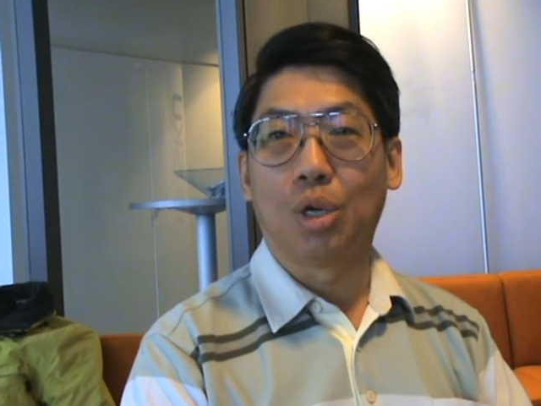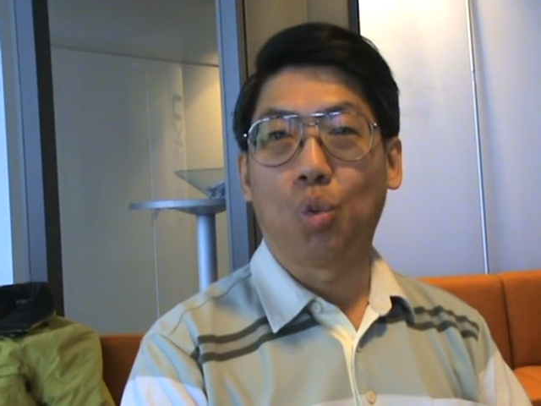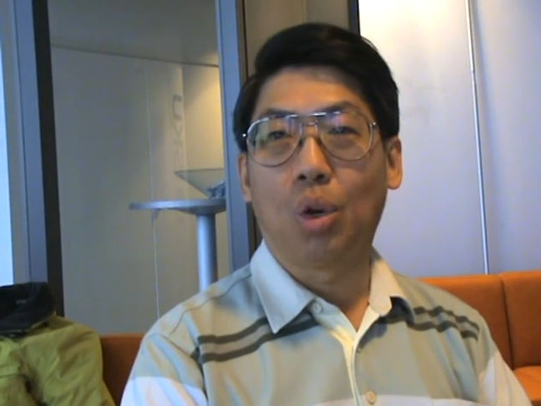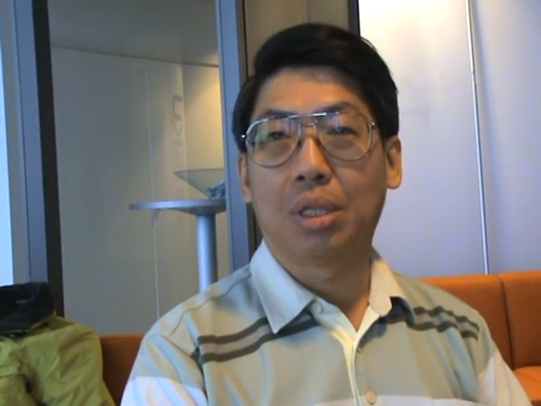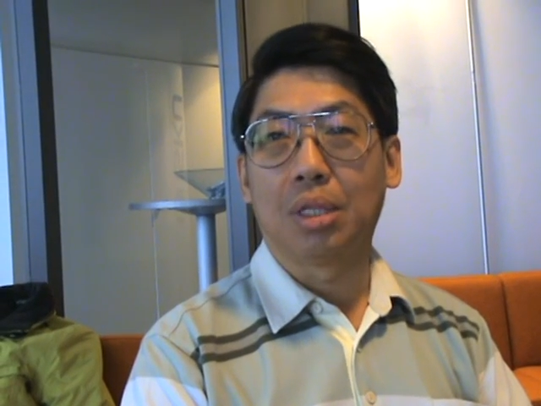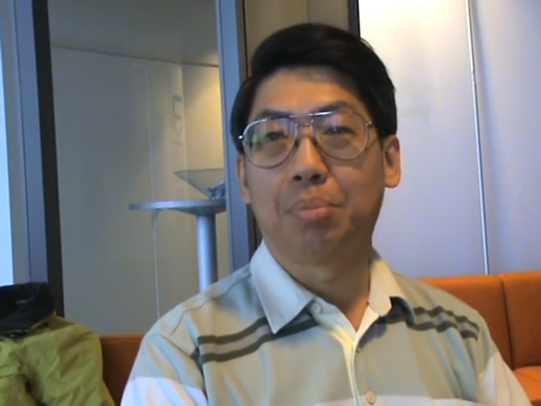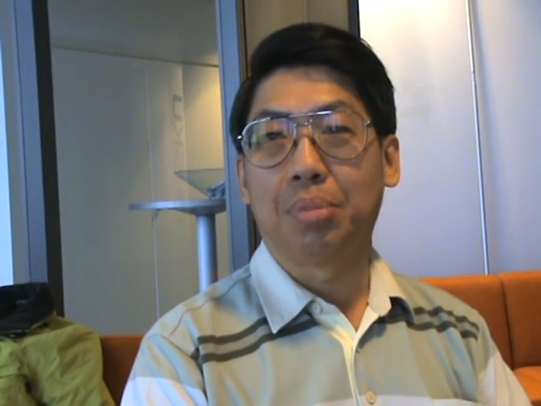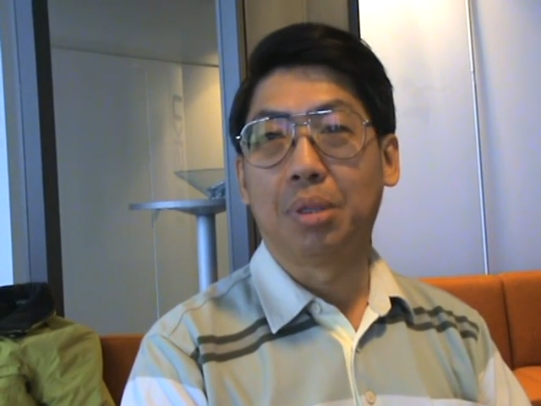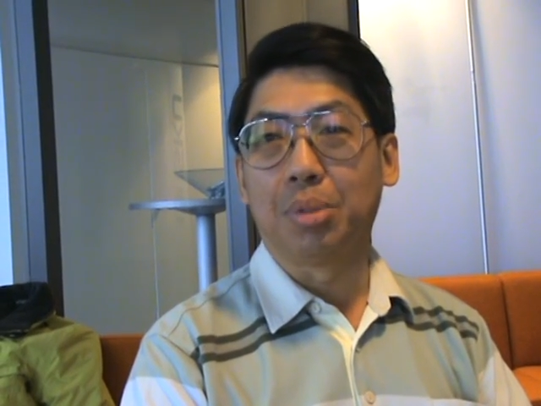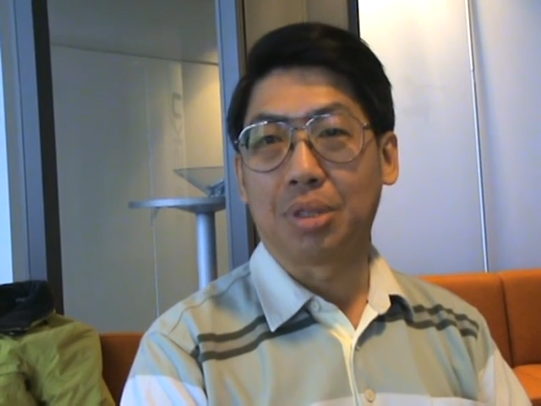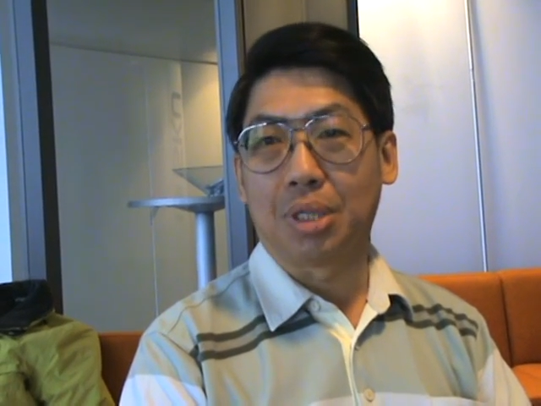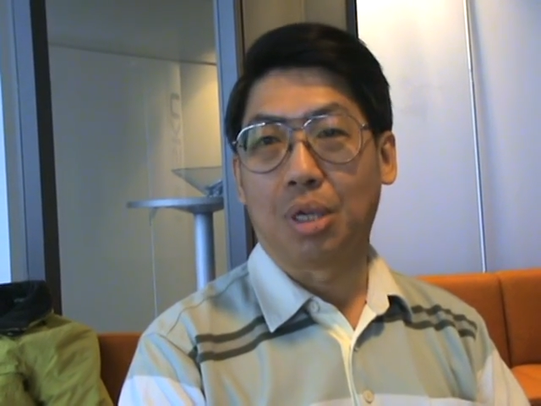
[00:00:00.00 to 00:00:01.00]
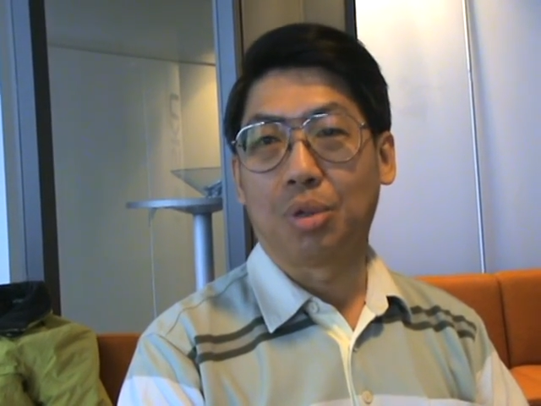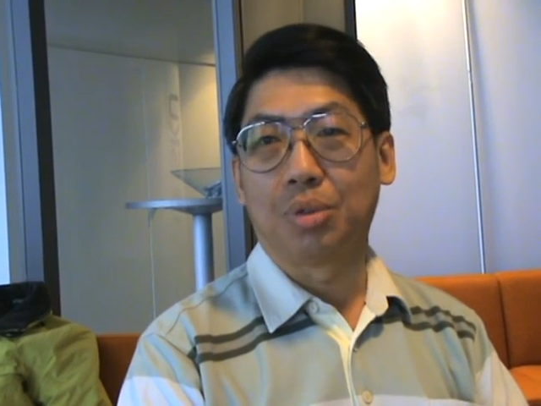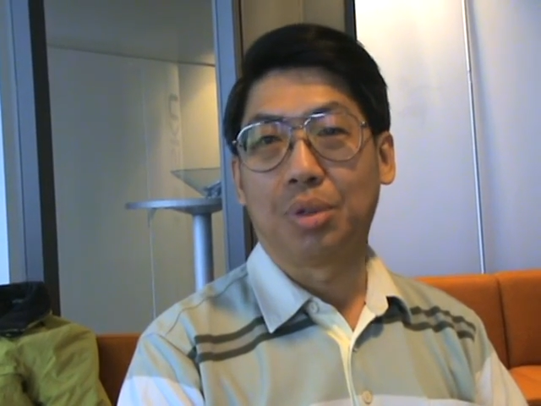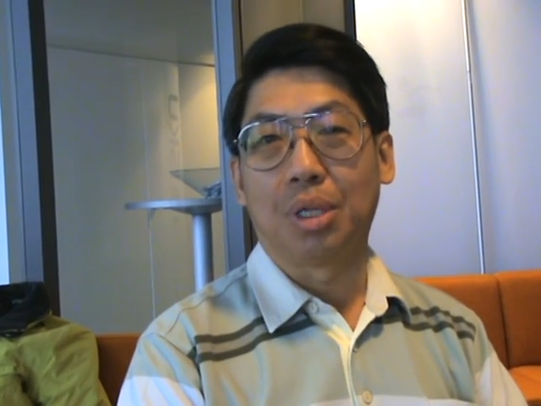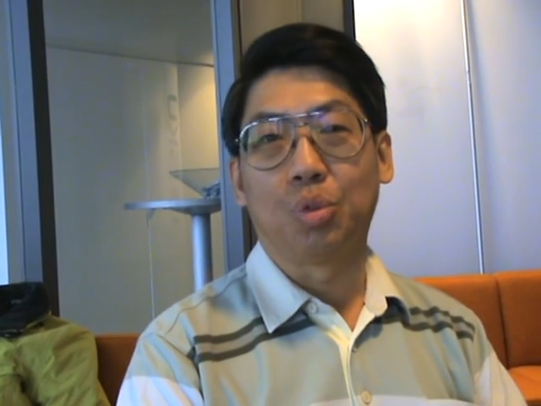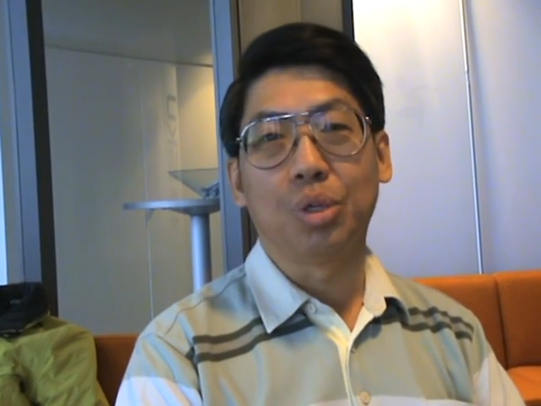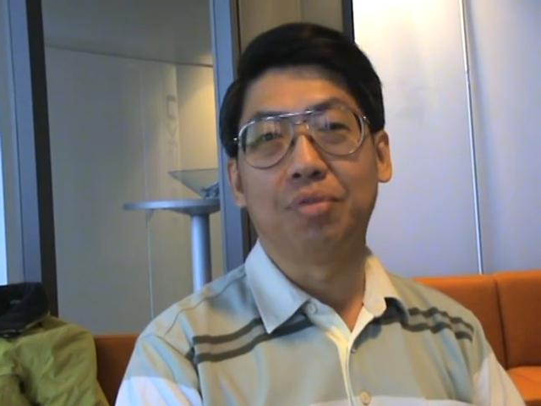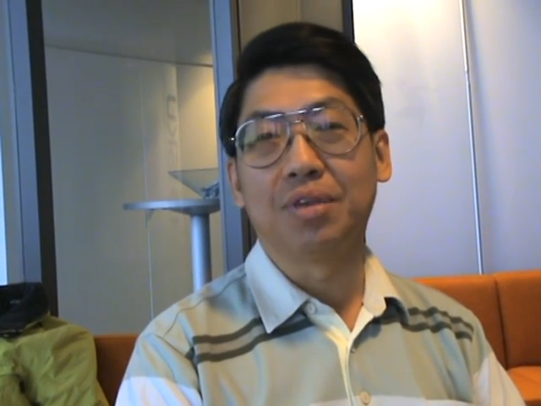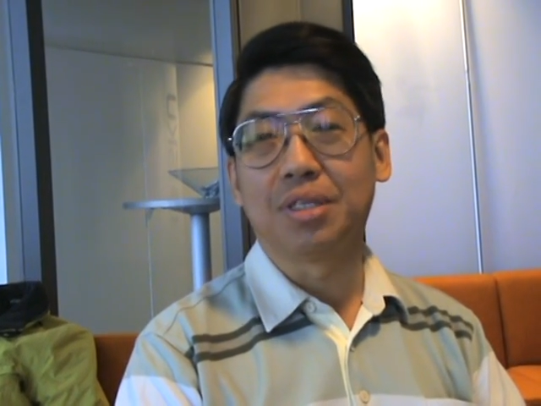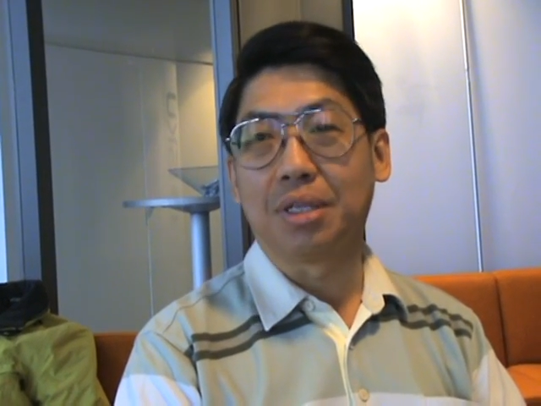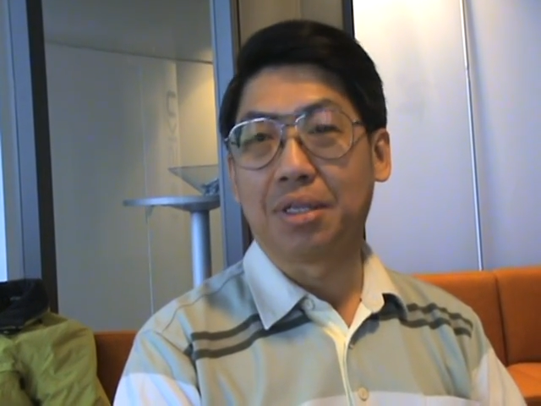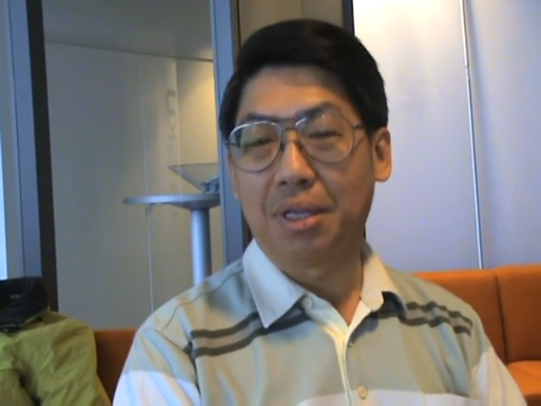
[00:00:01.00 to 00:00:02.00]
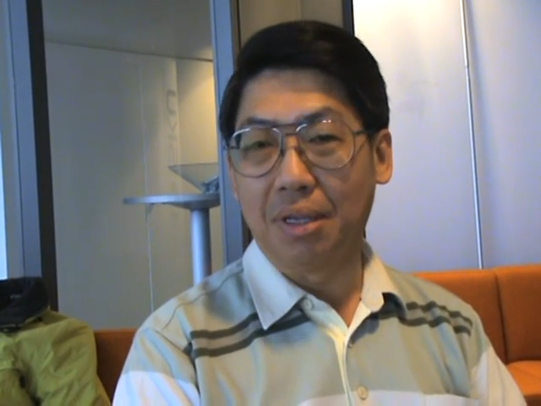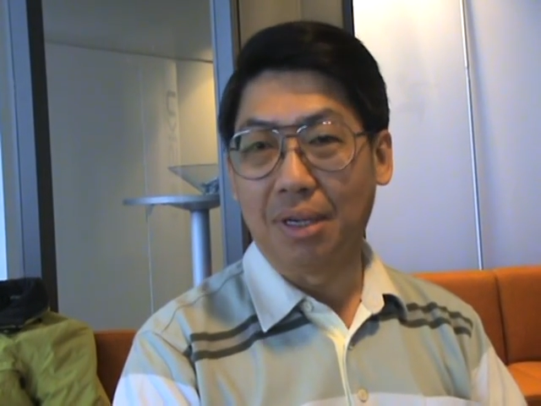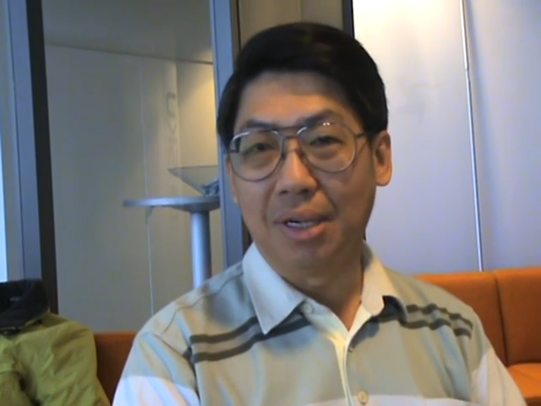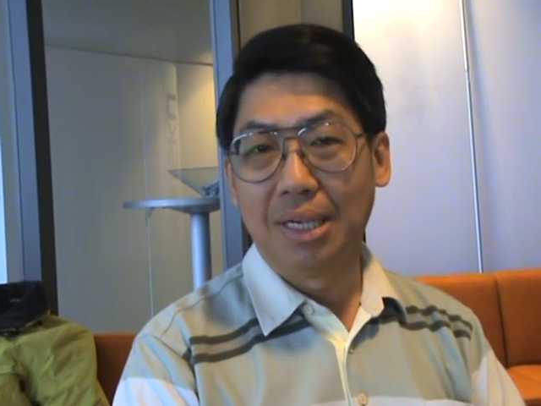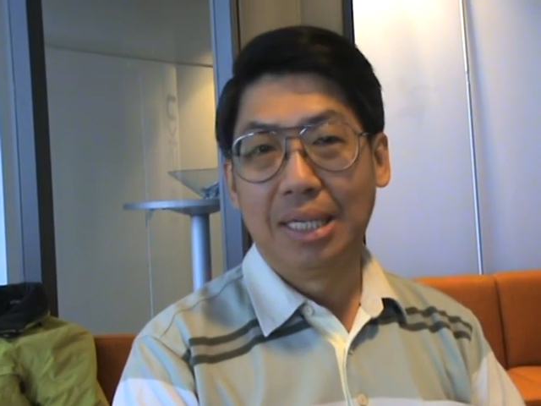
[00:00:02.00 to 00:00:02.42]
what the purpose of we visit here.